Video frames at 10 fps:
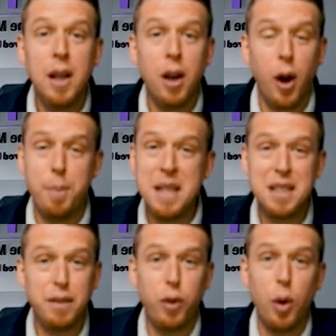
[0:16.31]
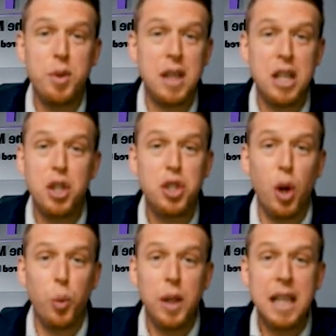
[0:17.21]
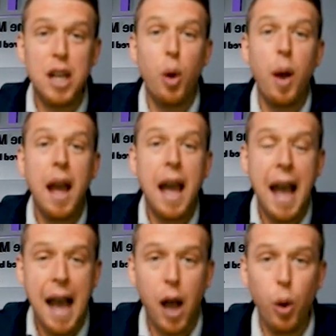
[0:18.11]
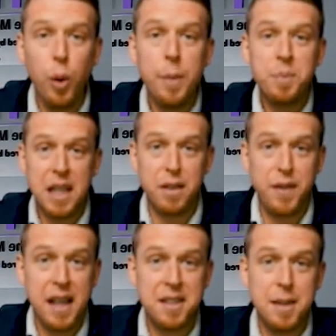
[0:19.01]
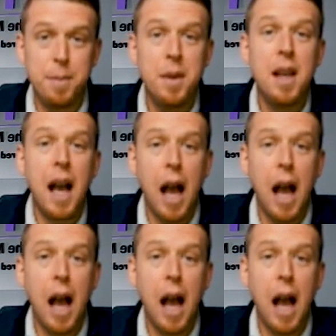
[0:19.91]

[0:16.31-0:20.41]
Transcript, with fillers: are misinformed or they just don't really know how it affects them.